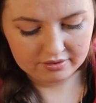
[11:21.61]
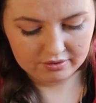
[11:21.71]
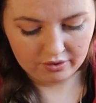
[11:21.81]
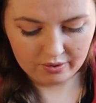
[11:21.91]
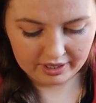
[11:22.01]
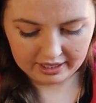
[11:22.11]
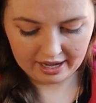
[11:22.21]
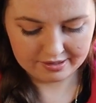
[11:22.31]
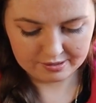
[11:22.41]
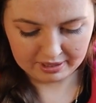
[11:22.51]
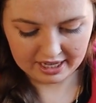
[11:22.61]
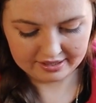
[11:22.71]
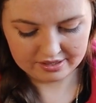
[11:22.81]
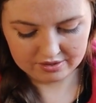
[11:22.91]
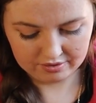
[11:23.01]
growing
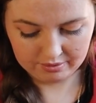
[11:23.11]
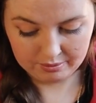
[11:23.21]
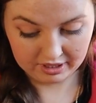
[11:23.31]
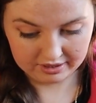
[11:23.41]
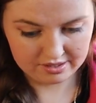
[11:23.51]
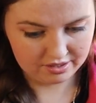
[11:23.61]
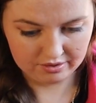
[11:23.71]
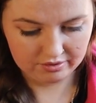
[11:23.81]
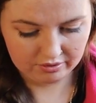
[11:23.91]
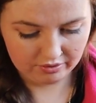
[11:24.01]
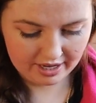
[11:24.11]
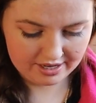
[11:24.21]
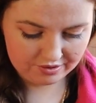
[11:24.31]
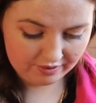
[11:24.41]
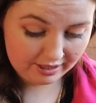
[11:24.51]
houseplants or what this whole
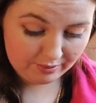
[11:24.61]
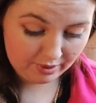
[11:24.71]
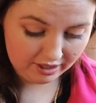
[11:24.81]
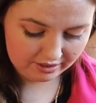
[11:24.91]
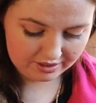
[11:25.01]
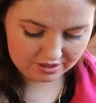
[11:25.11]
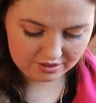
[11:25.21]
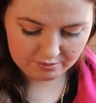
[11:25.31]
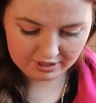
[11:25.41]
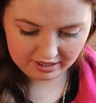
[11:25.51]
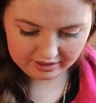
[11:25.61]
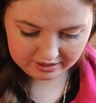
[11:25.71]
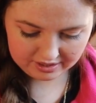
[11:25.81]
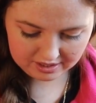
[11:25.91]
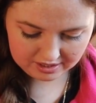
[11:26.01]
craze really was, to be
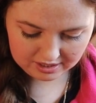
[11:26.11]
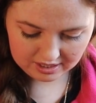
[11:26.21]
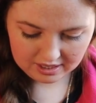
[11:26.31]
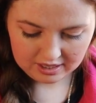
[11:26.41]
honest.